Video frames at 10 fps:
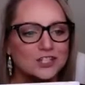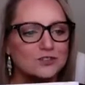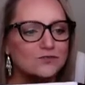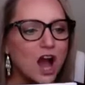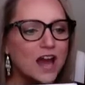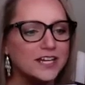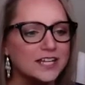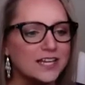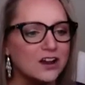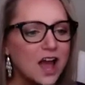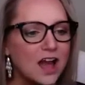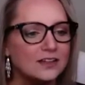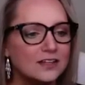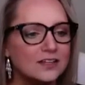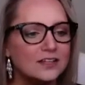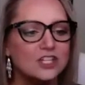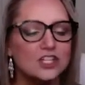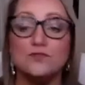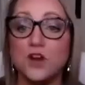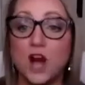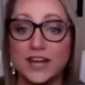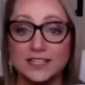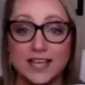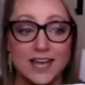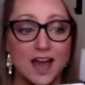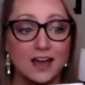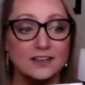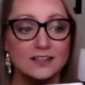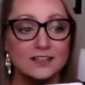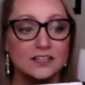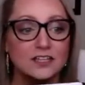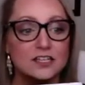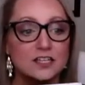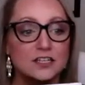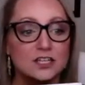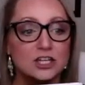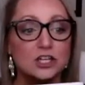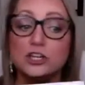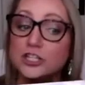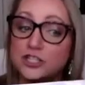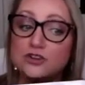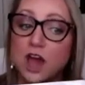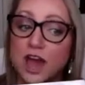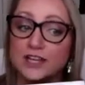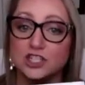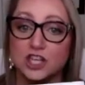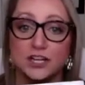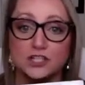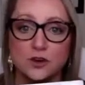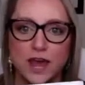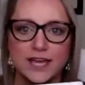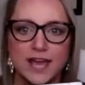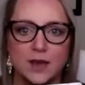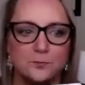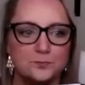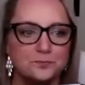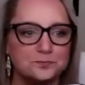You've got it, Clara. You've got it, Leah. Good try, Ashana. Try again.